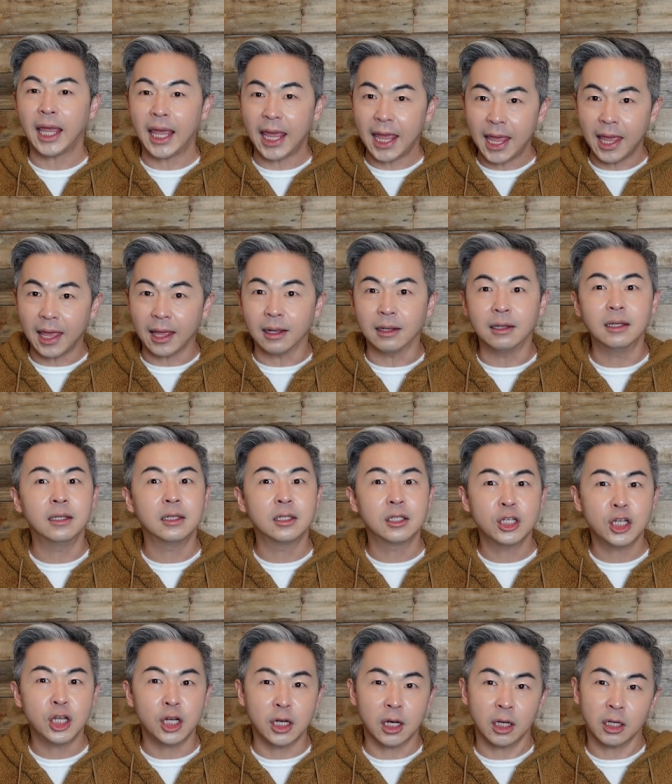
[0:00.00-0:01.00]
and
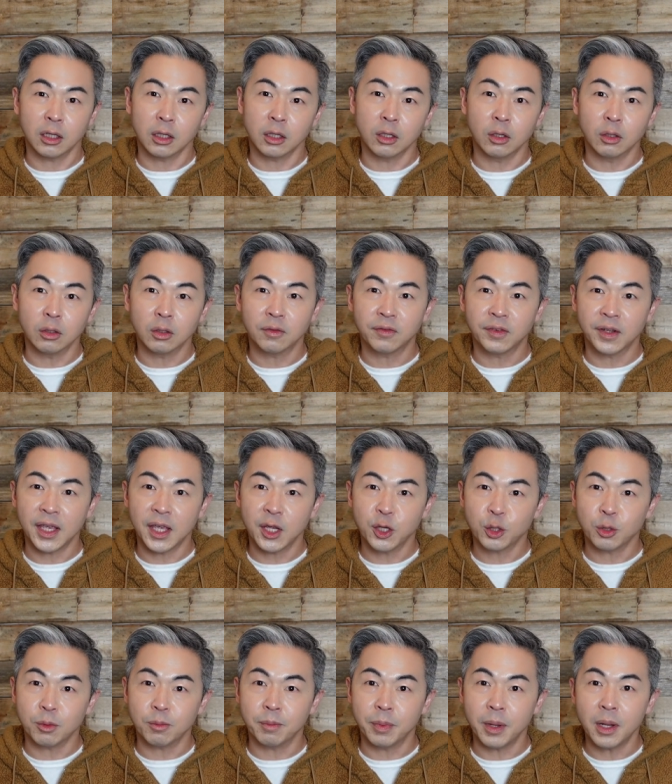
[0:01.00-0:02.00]
turn on the
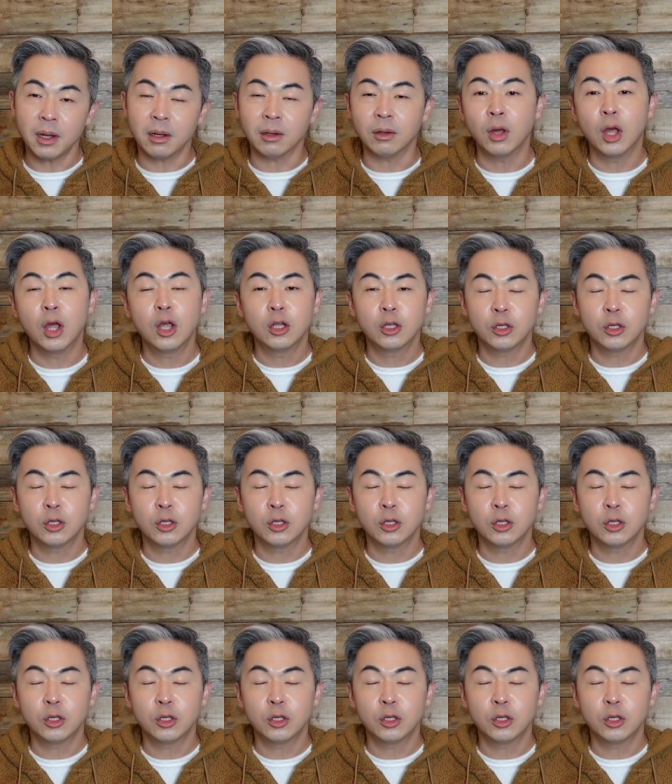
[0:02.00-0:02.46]
notification bell